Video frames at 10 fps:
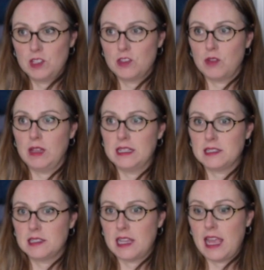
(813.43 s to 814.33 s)
so let's
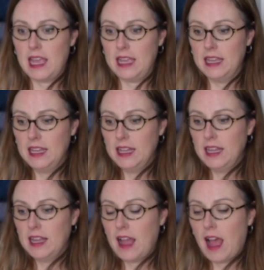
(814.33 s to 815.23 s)
say
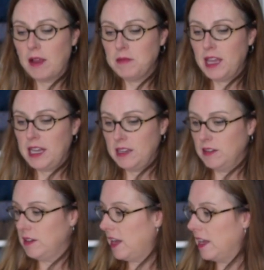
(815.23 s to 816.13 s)
I
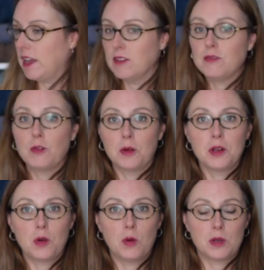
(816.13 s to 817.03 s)
got 4
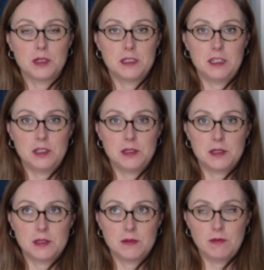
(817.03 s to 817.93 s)
1/4
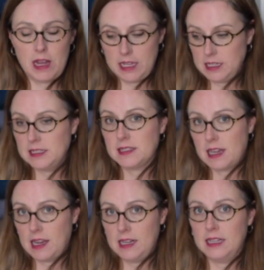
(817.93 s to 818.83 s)
stitches, right, in
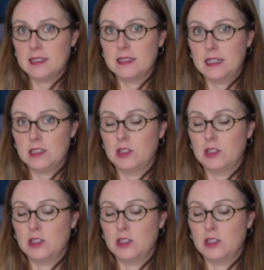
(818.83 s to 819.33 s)
stockinette stitch.